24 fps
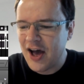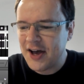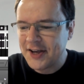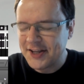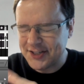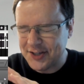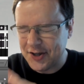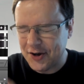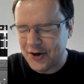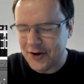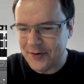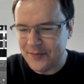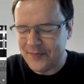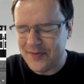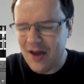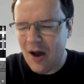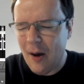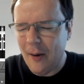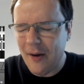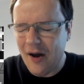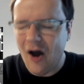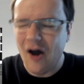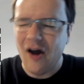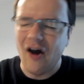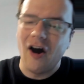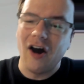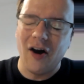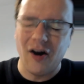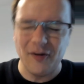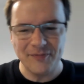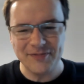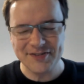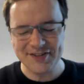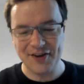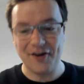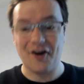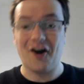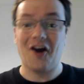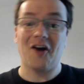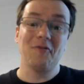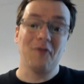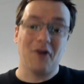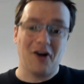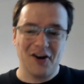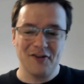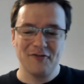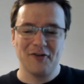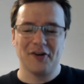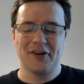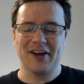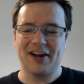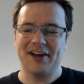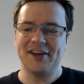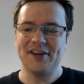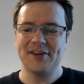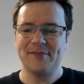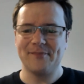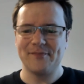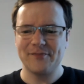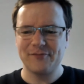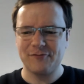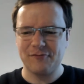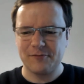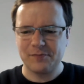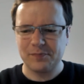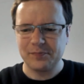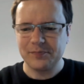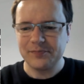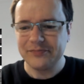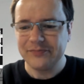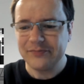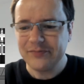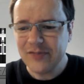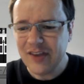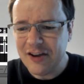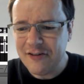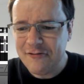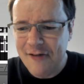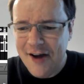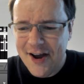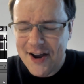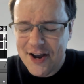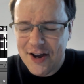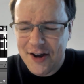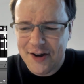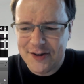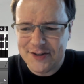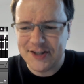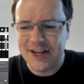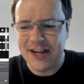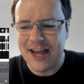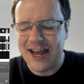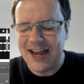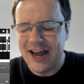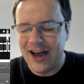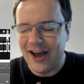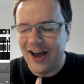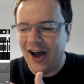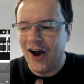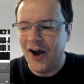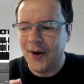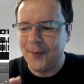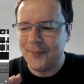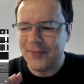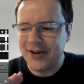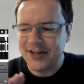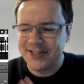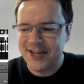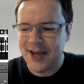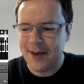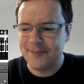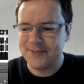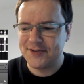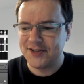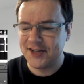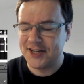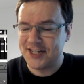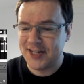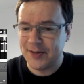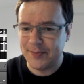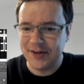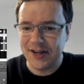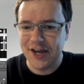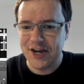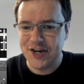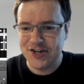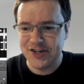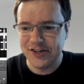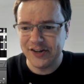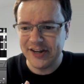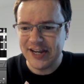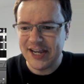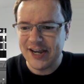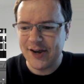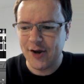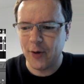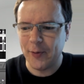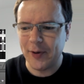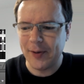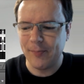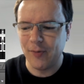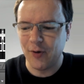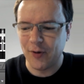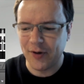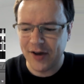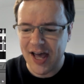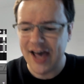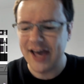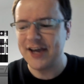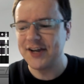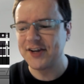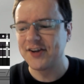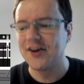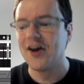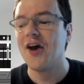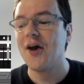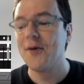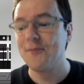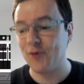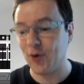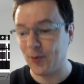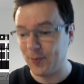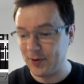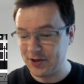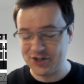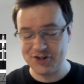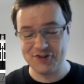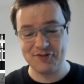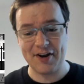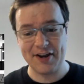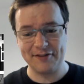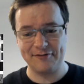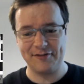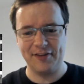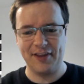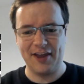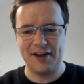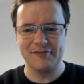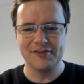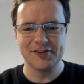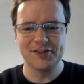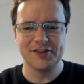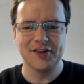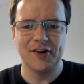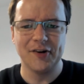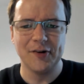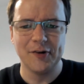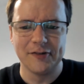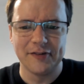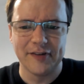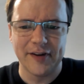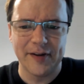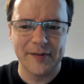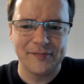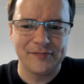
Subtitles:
So, ironically, Franco's attempts at intimidation and economic blockade probably strengthen their resolve.